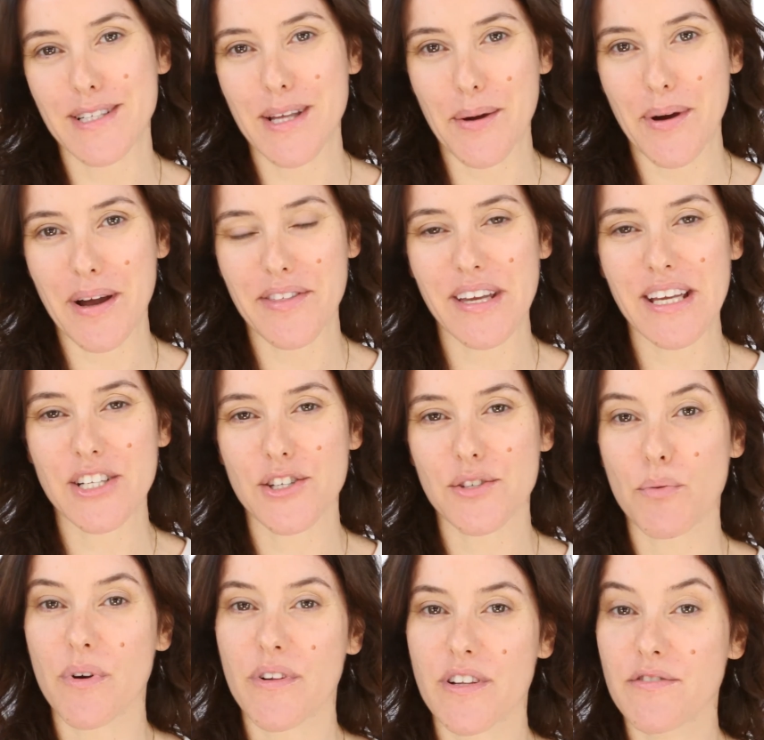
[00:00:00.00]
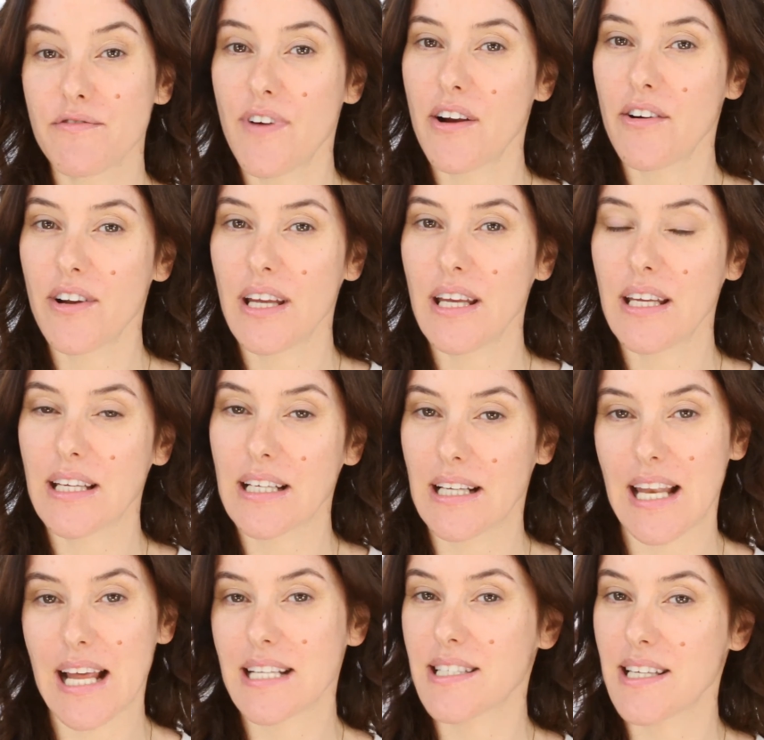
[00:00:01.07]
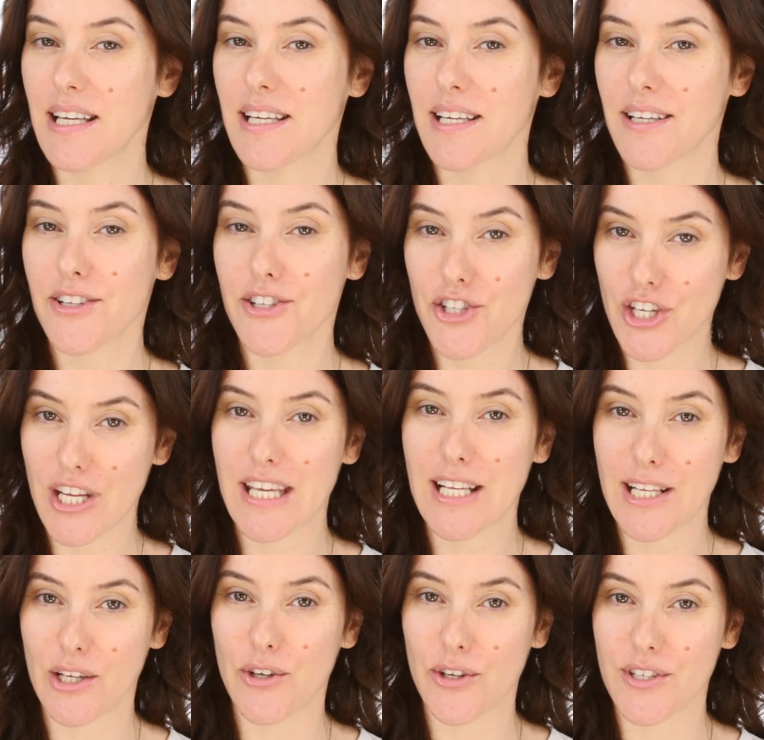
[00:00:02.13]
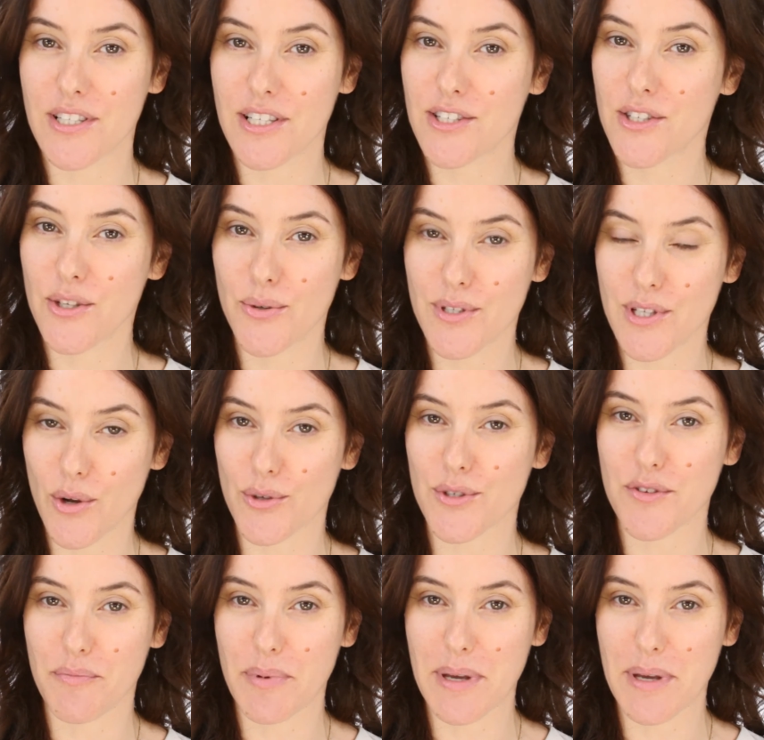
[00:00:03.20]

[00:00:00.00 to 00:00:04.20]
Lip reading: So I think it's just one of those very classic chic looks that suits lots of